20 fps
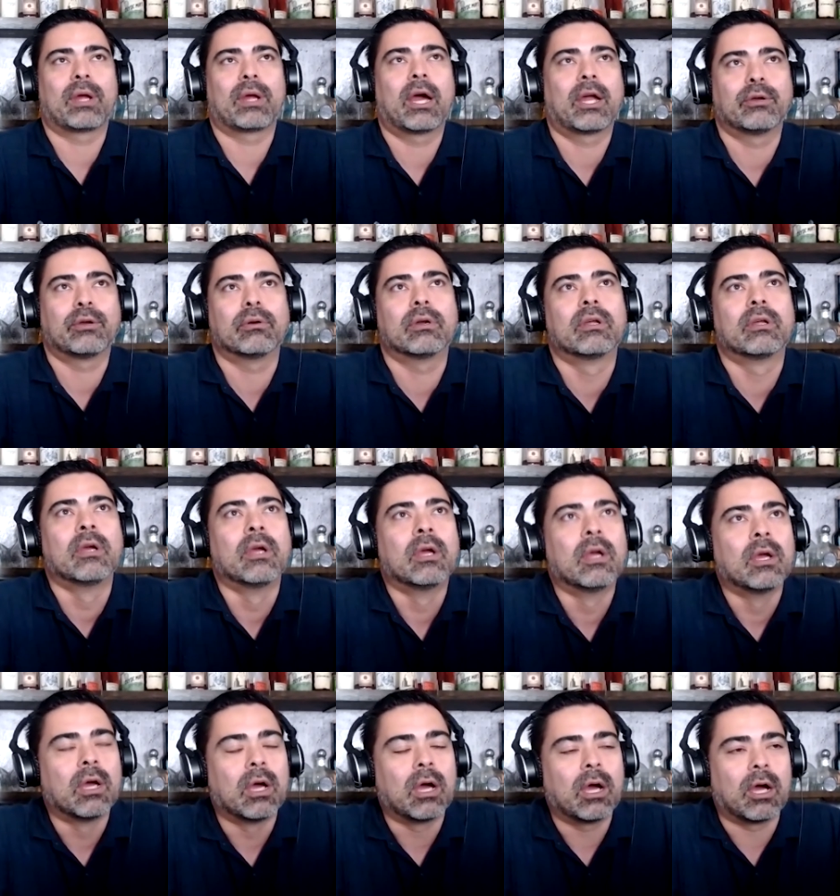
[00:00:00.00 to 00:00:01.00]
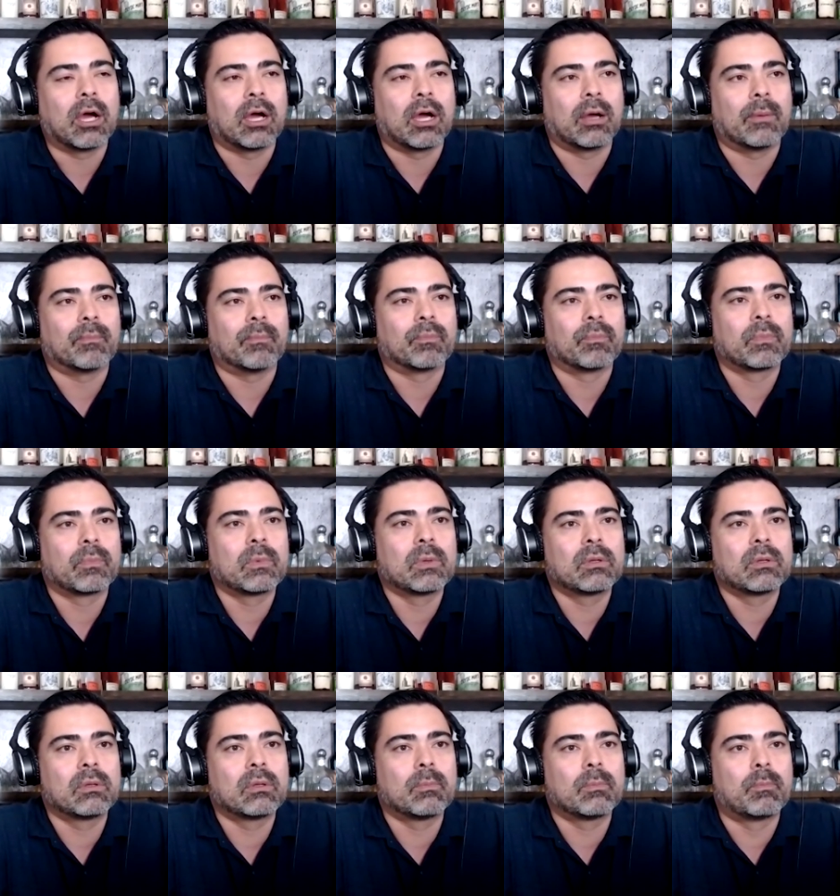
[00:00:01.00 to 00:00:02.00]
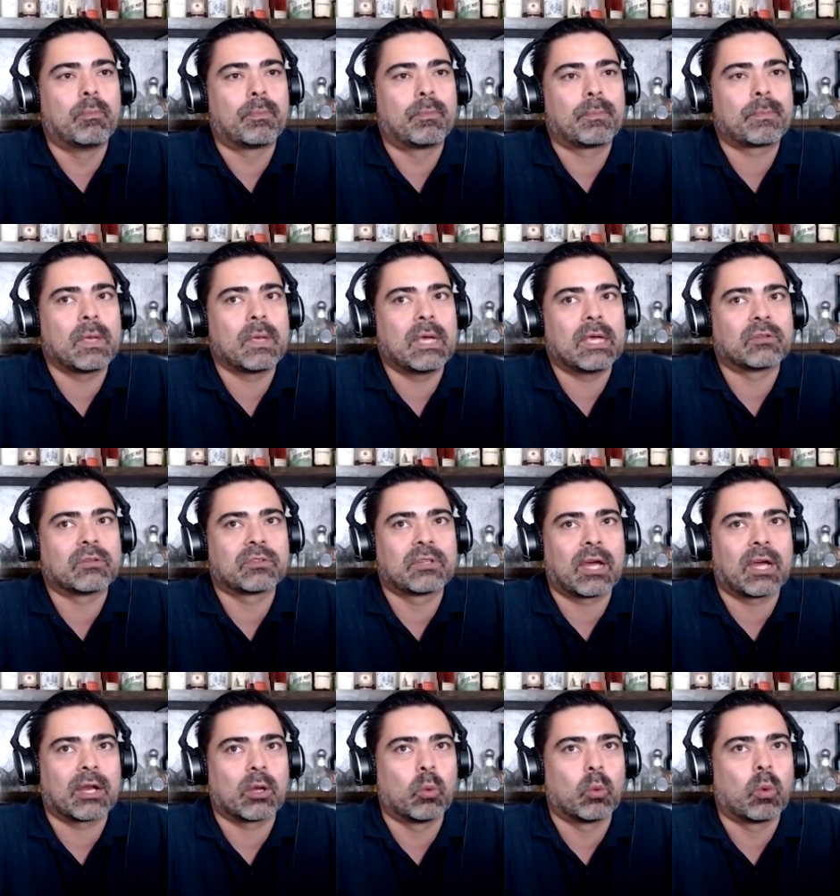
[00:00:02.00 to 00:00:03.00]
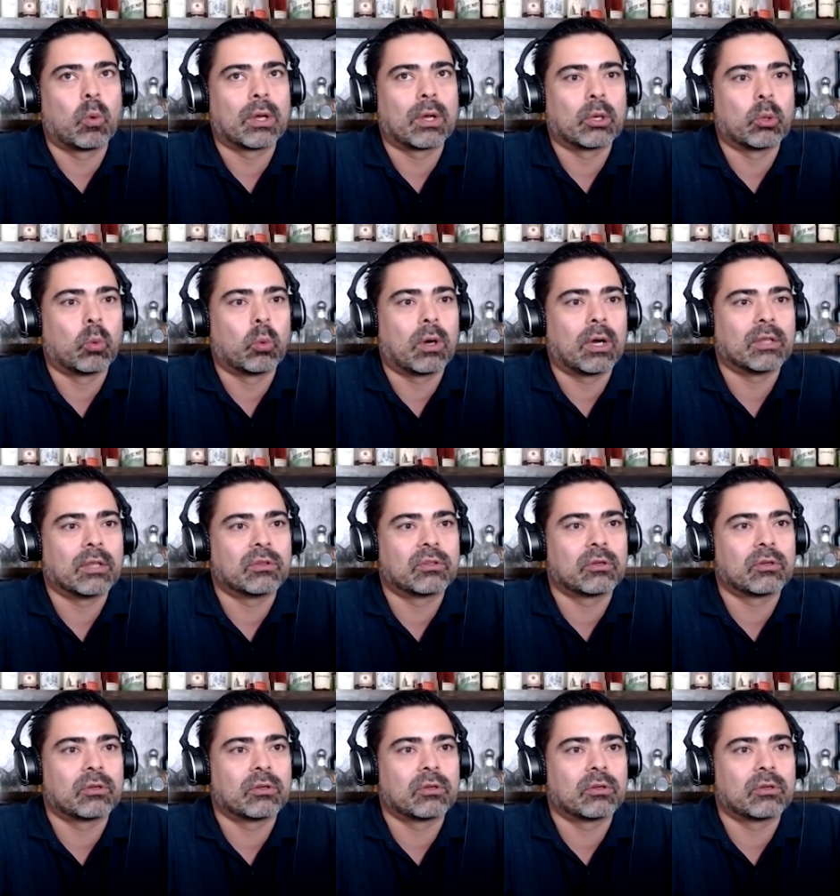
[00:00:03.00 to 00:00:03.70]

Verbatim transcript: hundred. Um, it's not a one to one.